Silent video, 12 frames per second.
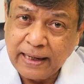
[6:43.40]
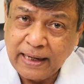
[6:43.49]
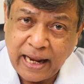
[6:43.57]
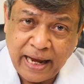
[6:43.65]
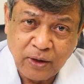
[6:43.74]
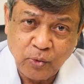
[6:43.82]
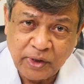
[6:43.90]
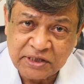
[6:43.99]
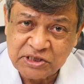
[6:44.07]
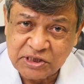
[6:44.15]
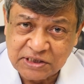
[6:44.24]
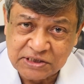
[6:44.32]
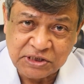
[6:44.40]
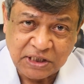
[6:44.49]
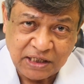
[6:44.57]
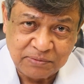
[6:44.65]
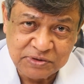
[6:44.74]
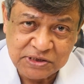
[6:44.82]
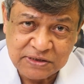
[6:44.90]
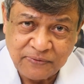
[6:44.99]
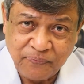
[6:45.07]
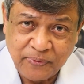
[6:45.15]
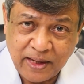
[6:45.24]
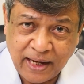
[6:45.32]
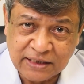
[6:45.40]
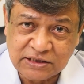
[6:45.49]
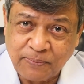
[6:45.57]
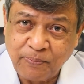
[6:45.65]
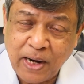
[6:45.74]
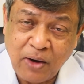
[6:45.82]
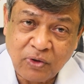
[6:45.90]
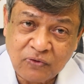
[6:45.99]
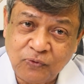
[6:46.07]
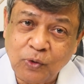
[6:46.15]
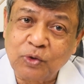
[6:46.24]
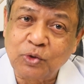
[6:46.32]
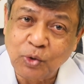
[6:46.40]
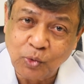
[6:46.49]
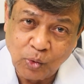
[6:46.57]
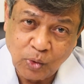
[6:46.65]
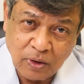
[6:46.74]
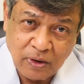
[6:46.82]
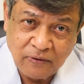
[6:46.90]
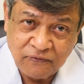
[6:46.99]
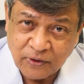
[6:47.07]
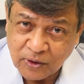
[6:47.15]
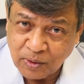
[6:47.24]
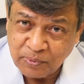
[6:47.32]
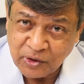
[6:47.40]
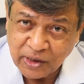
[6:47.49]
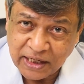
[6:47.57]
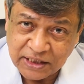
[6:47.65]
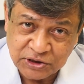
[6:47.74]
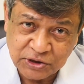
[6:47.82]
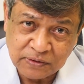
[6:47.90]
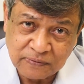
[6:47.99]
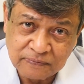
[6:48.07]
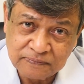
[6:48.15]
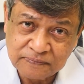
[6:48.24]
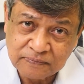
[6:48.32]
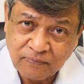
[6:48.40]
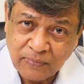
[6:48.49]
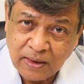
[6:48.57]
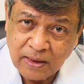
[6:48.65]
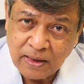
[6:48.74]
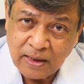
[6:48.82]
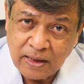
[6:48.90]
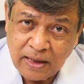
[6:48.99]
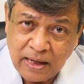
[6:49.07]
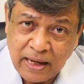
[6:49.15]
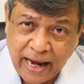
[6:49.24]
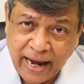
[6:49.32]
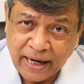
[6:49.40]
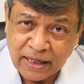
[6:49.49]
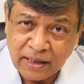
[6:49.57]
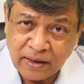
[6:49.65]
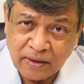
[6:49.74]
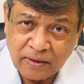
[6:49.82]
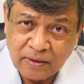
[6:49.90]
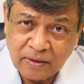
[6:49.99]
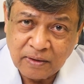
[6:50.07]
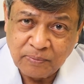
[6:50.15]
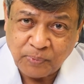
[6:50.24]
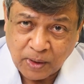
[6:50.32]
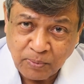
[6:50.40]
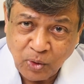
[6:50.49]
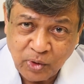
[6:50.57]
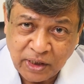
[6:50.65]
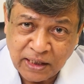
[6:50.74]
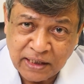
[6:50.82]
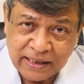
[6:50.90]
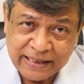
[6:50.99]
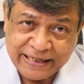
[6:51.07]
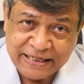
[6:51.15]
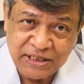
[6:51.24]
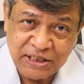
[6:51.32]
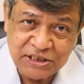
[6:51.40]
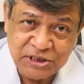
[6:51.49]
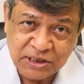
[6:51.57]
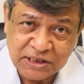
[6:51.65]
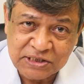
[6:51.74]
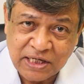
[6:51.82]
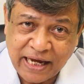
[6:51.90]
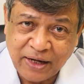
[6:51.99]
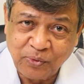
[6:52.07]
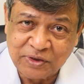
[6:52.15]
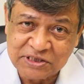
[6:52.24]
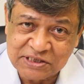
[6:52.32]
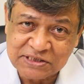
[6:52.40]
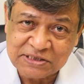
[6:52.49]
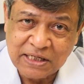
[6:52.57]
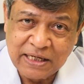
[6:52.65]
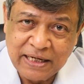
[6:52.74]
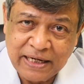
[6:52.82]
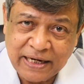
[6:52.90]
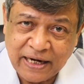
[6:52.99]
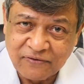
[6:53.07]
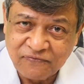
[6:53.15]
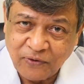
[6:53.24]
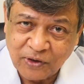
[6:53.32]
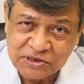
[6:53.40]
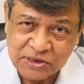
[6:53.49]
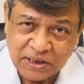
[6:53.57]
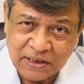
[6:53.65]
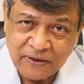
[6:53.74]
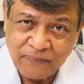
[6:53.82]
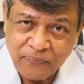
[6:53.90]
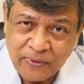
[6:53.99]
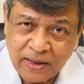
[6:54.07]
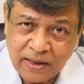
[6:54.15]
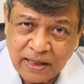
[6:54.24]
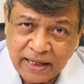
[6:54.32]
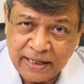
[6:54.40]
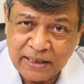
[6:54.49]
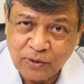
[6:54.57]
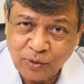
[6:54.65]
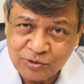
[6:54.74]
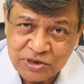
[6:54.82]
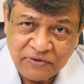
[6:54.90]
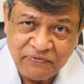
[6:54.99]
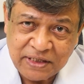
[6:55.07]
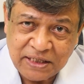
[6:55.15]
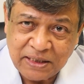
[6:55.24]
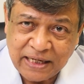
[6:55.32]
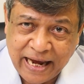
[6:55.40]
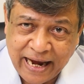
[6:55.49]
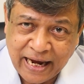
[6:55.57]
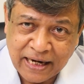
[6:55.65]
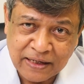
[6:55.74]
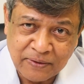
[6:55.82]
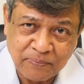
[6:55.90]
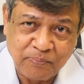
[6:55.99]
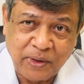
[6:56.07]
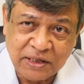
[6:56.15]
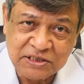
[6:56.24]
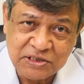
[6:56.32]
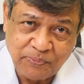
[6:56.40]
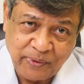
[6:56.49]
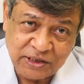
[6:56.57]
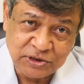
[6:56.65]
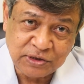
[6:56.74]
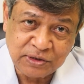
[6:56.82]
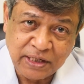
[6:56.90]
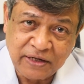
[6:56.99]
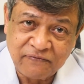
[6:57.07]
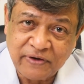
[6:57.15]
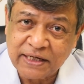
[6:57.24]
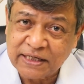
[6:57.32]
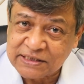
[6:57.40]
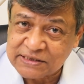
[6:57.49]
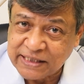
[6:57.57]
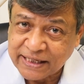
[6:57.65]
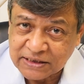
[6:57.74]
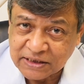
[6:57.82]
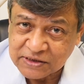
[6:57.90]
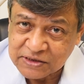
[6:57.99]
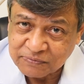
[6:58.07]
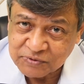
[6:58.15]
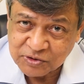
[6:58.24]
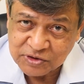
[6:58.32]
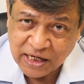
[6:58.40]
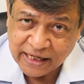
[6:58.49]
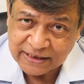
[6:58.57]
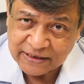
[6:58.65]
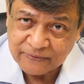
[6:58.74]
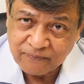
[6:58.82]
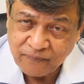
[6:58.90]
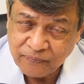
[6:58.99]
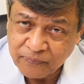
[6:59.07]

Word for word: Language serves as a powerful tool for communication, and promoting indigenous languages can foster inclusivity and participation in various sectors of society.